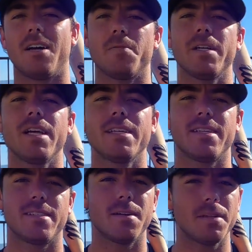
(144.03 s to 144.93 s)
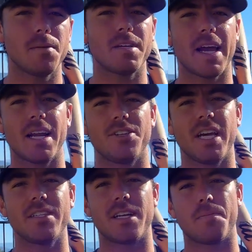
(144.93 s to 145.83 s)
I realized that sometimes I had to
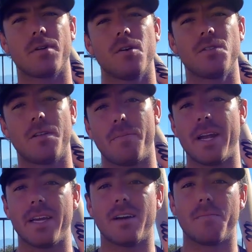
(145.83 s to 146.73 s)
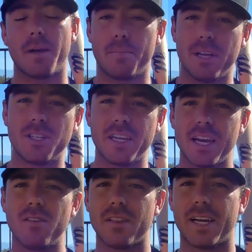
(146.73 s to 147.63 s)
change that approach depending on my pitch
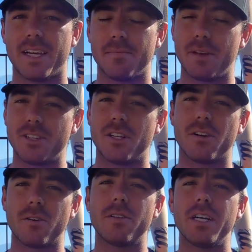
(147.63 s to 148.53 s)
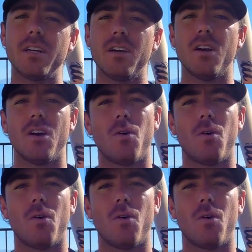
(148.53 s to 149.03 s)
count, like I mentioned earlier,